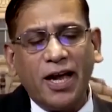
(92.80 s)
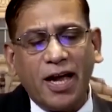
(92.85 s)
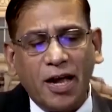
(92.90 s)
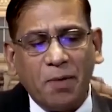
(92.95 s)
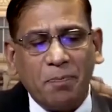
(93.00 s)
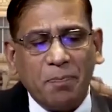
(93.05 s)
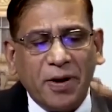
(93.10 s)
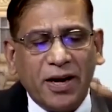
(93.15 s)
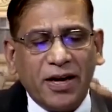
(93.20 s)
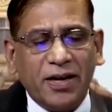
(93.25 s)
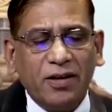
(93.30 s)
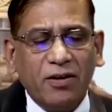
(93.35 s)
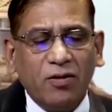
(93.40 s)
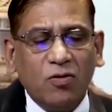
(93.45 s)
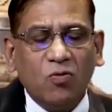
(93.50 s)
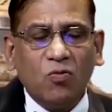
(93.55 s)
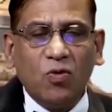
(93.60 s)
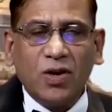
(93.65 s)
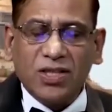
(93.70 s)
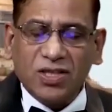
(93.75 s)

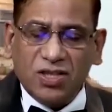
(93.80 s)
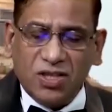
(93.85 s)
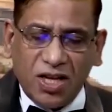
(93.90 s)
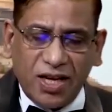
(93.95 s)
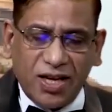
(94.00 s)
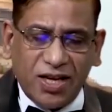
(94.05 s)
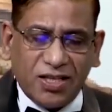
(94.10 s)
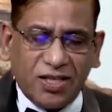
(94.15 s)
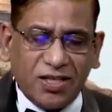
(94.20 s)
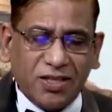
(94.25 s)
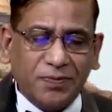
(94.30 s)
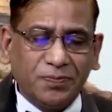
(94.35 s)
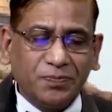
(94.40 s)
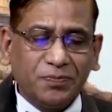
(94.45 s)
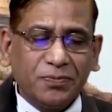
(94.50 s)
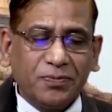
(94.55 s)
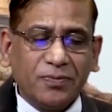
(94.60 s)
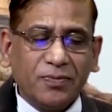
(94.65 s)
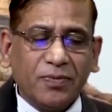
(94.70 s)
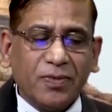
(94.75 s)
happened was this,
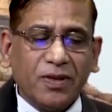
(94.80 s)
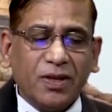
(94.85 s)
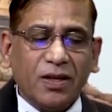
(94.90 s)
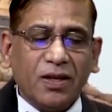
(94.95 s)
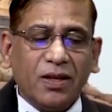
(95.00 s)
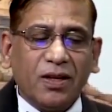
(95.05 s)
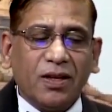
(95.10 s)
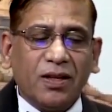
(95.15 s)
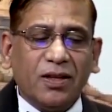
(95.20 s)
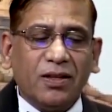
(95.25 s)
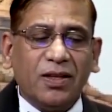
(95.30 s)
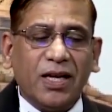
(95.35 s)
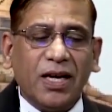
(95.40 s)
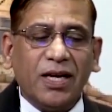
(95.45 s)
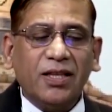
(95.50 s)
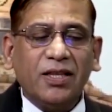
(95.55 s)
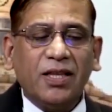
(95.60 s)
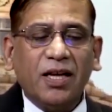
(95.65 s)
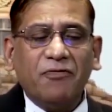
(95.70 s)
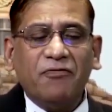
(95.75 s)

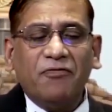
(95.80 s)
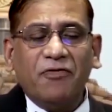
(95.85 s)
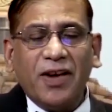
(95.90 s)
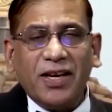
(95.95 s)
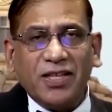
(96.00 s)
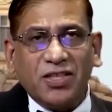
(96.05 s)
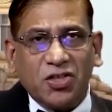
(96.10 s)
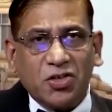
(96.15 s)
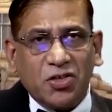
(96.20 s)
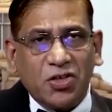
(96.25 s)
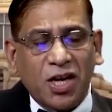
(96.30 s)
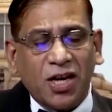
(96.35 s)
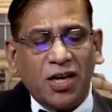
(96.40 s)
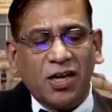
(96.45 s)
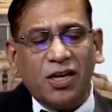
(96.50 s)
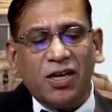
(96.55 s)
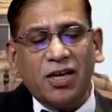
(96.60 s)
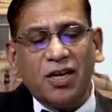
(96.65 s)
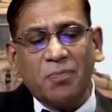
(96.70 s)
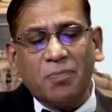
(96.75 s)
that the
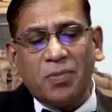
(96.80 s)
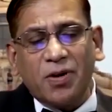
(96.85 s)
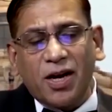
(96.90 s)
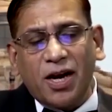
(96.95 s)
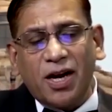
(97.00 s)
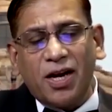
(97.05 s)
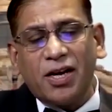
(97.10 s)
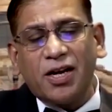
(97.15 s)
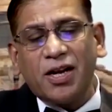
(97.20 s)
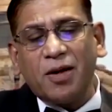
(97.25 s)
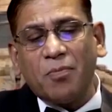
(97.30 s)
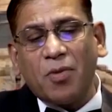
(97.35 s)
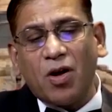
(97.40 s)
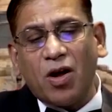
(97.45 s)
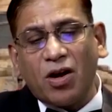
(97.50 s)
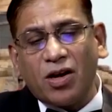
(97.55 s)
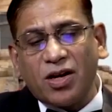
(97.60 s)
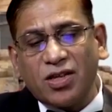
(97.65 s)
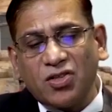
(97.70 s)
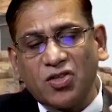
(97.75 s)
Western liberal
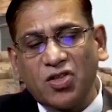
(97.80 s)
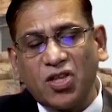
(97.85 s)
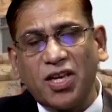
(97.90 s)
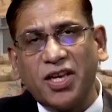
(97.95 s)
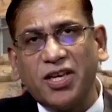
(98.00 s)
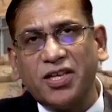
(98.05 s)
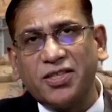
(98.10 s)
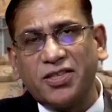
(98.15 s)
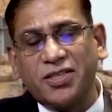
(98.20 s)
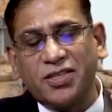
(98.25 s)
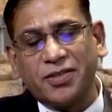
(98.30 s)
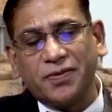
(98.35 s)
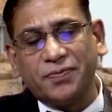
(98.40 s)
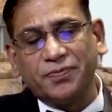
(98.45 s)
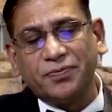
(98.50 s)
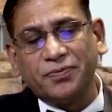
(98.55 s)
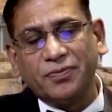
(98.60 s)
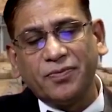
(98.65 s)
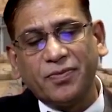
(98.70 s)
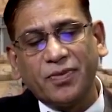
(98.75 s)
democracies
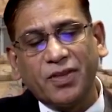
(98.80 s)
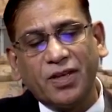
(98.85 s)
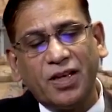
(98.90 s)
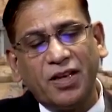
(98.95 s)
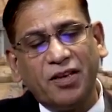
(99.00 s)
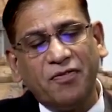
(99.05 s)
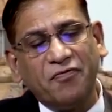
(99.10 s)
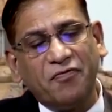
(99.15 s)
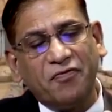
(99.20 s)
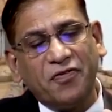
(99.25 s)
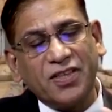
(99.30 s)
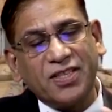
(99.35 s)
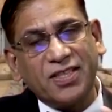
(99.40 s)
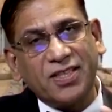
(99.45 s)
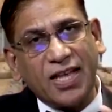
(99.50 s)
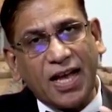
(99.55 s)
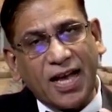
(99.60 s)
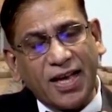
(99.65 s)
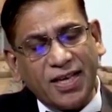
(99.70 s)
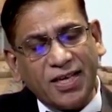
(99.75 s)

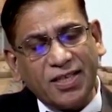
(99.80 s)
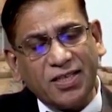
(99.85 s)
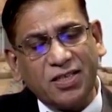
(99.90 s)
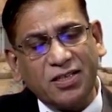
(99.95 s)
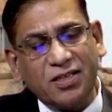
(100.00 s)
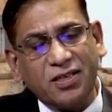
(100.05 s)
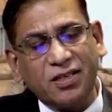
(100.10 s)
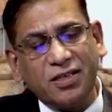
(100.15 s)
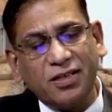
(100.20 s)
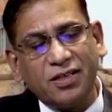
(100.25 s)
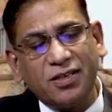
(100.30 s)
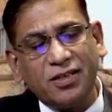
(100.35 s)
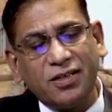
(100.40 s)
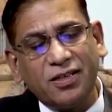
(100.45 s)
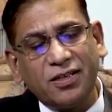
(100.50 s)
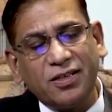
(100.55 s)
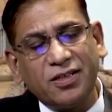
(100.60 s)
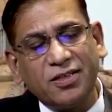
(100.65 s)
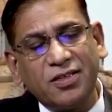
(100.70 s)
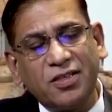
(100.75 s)
emphasized
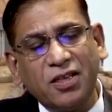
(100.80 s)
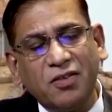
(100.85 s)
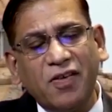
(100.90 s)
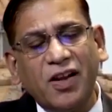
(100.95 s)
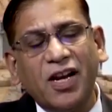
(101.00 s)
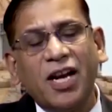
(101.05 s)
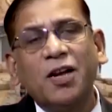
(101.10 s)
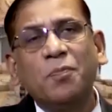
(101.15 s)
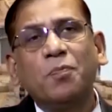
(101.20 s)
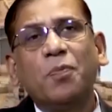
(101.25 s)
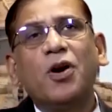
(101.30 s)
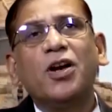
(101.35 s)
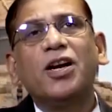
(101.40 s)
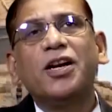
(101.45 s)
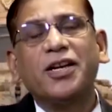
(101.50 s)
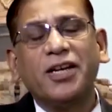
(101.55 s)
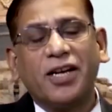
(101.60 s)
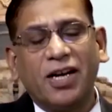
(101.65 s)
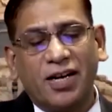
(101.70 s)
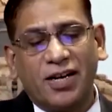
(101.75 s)
civil and
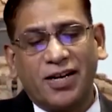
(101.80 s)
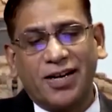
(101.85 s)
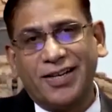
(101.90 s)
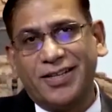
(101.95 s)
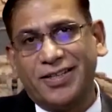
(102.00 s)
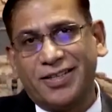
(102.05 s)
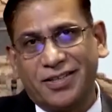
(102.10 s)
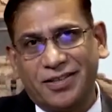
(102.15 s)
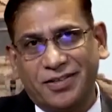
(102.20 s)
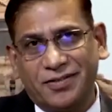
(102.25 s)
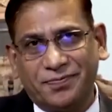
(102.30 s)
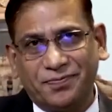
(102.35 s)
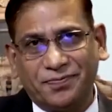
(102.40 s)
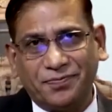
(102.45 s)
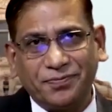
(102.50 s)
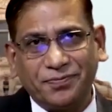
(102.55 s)
political rights,